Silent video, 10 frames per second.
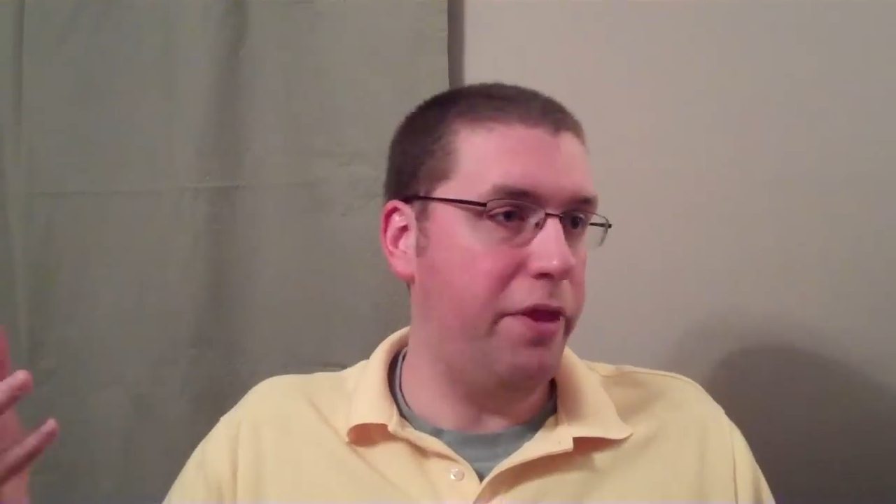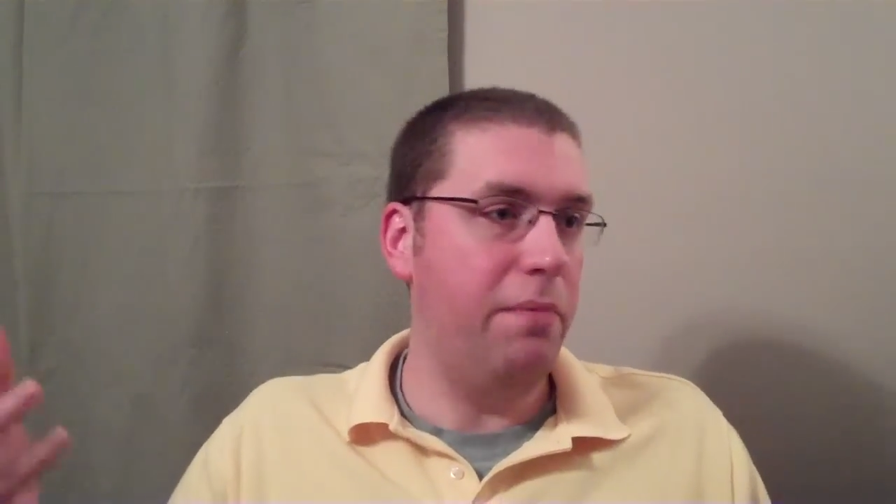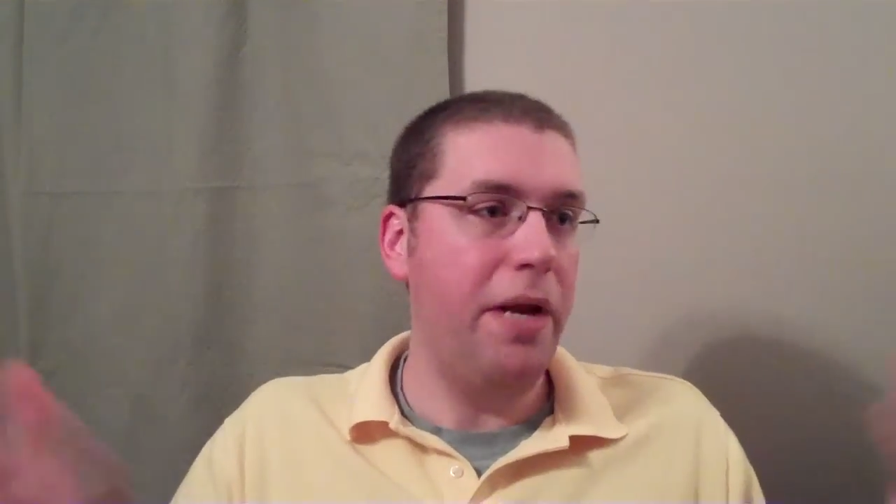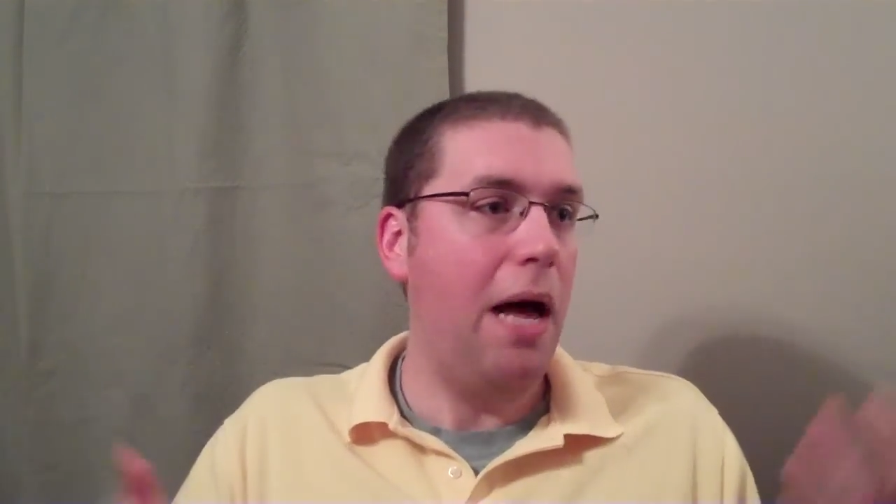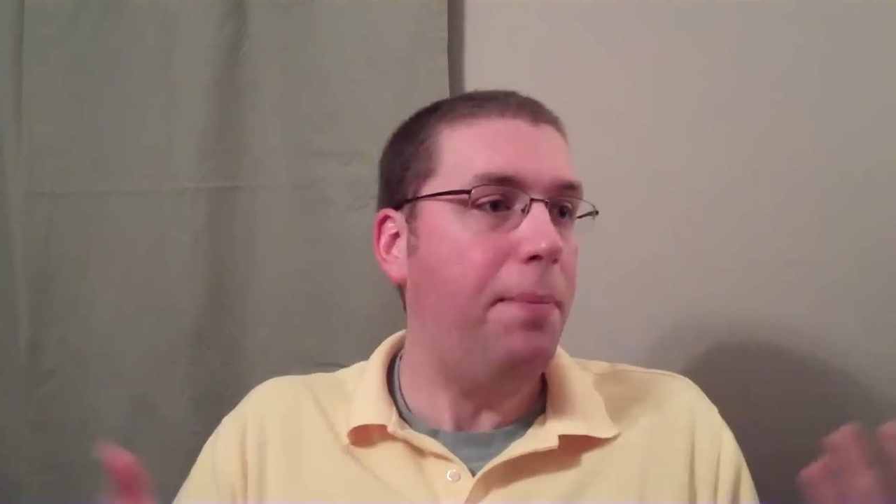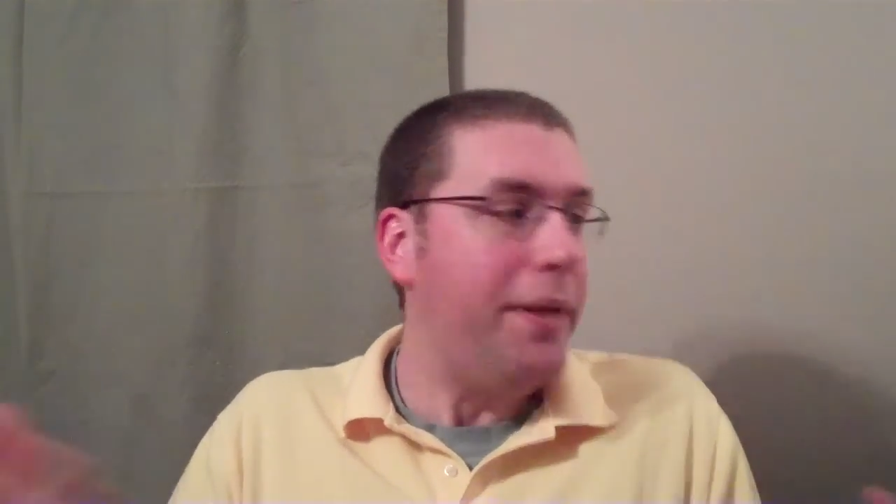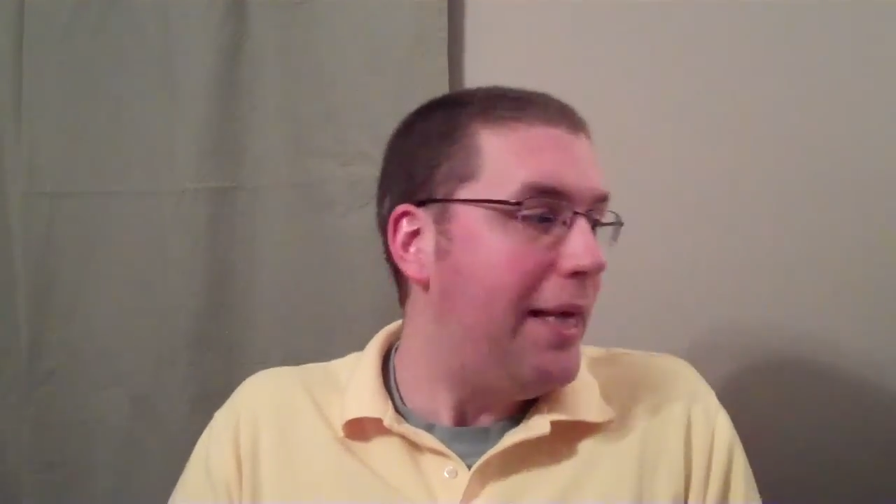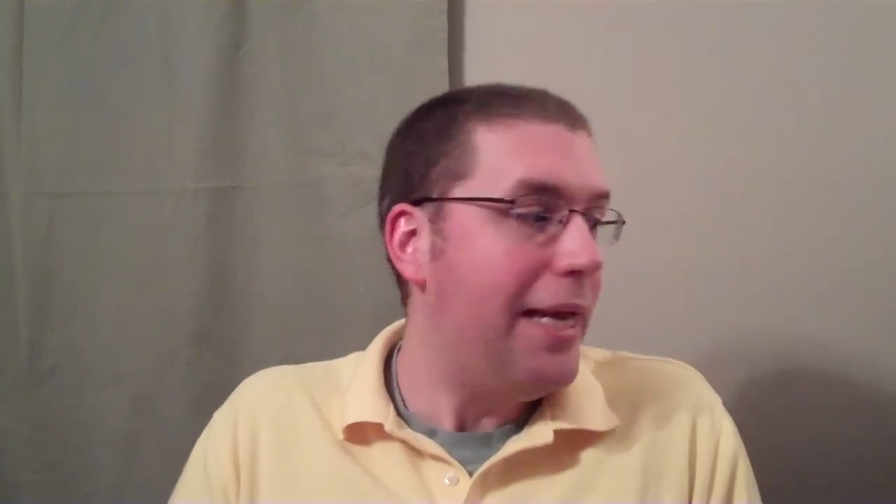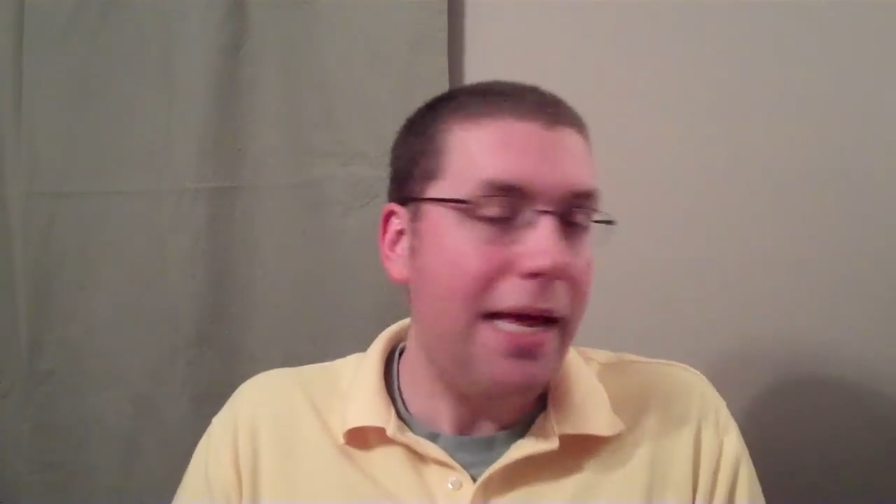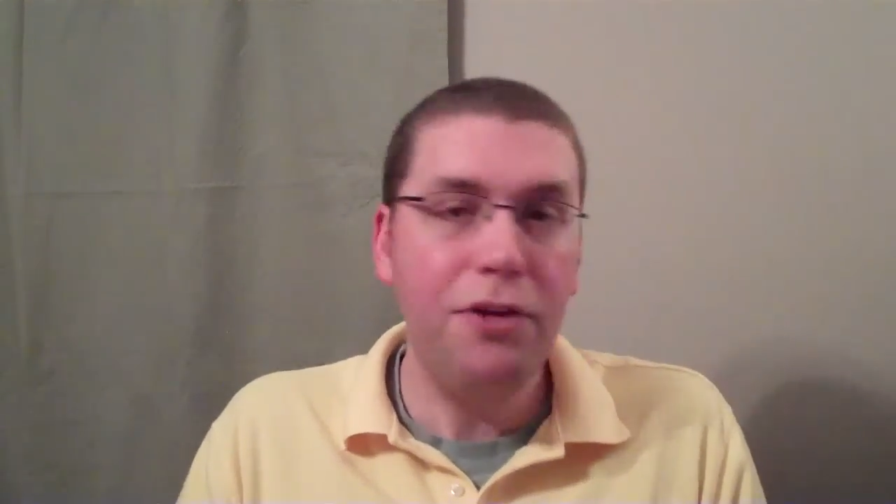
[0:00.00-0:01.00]
the monopoly,
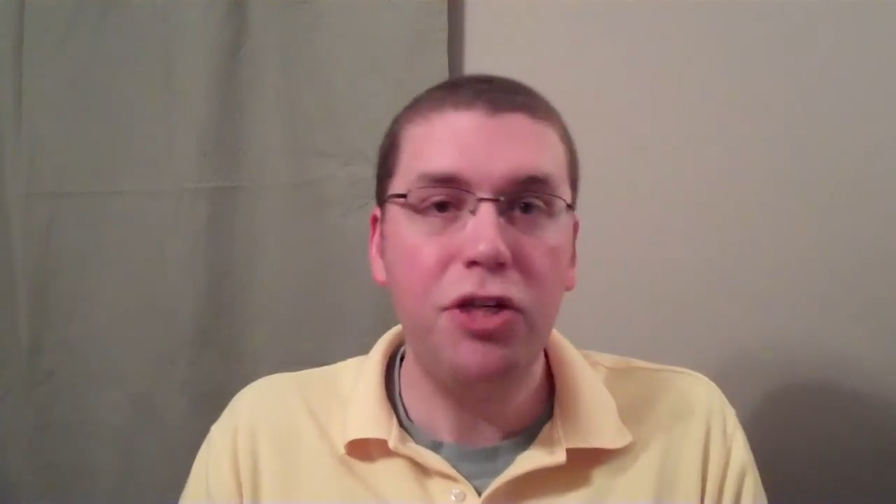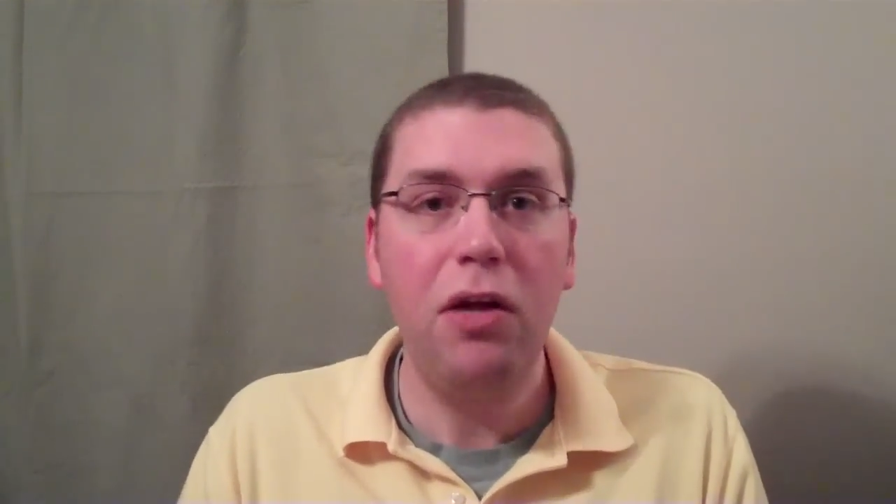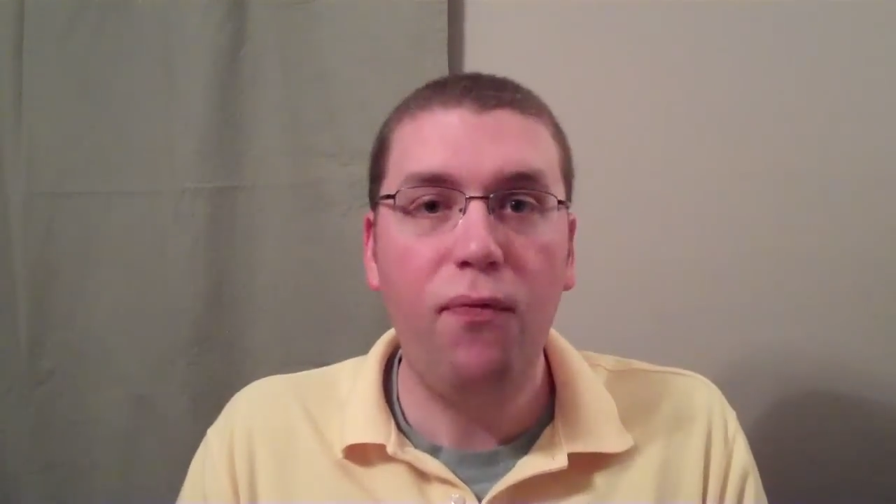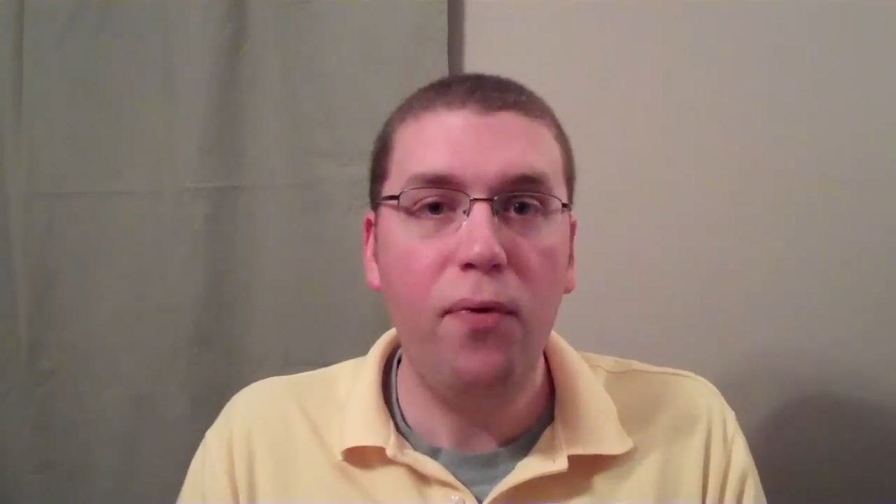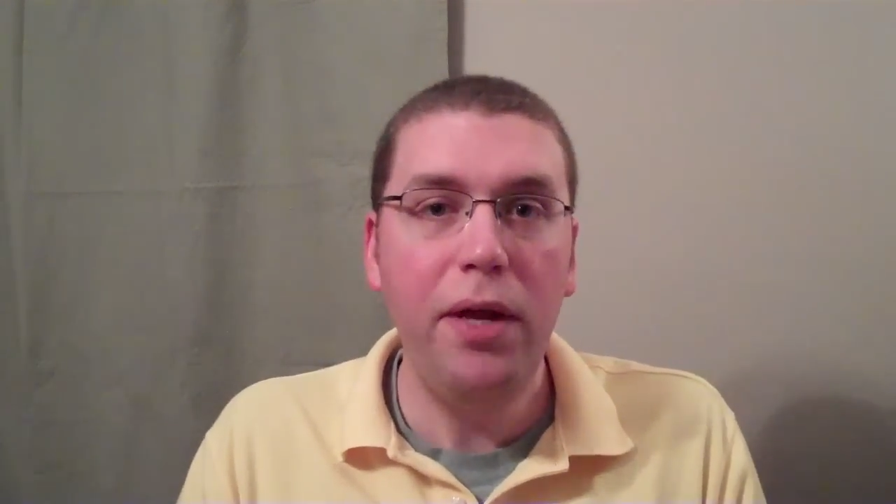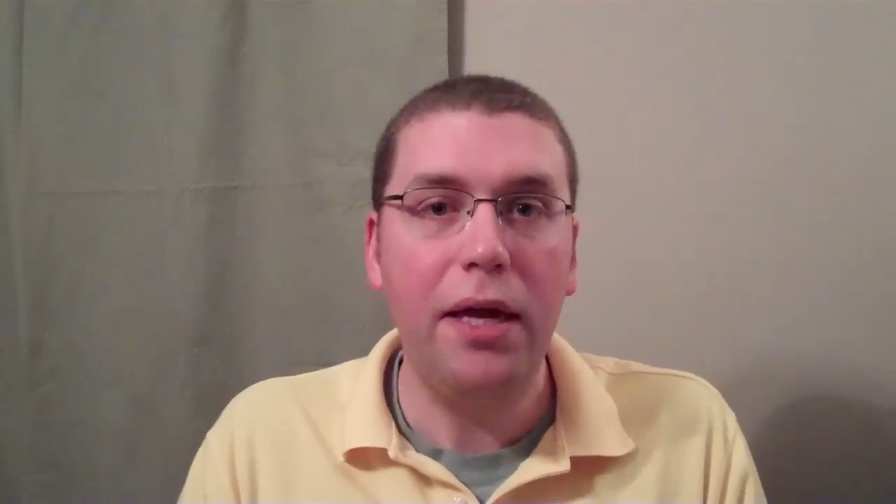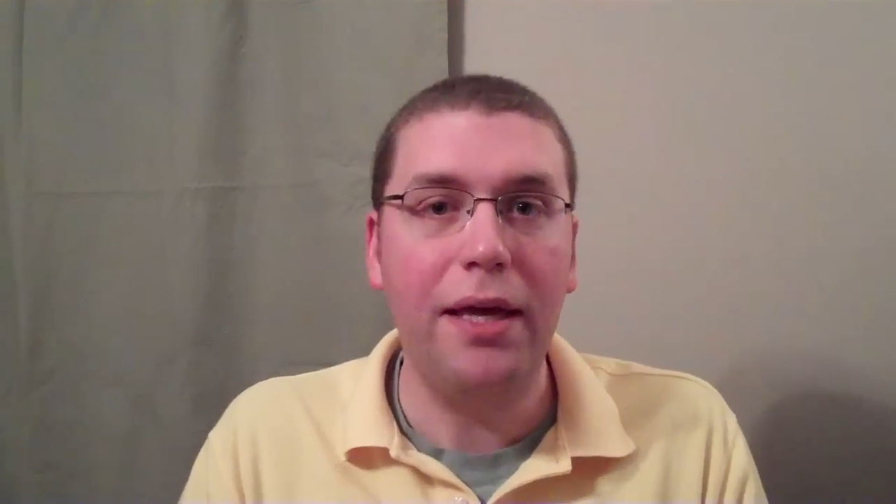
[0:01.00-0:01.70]
get out of jail free,